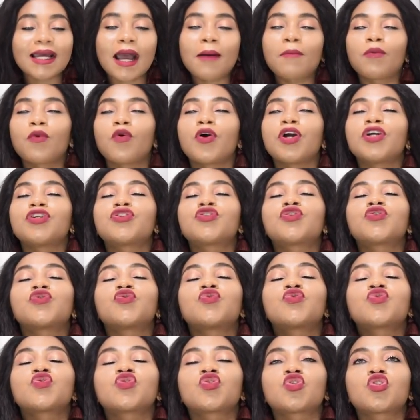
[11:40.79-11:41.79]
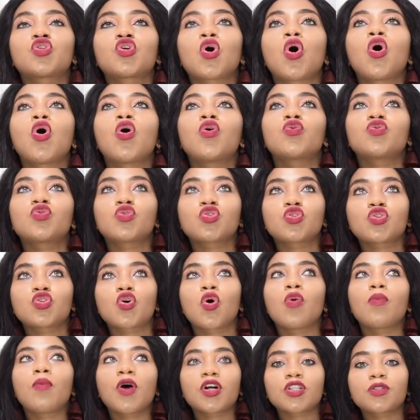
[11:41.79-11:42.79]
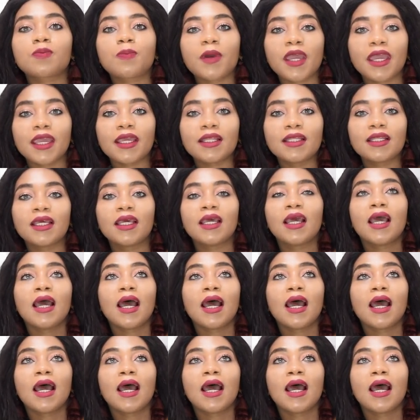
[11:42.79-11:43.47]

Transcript: I'm going through so, so much pain.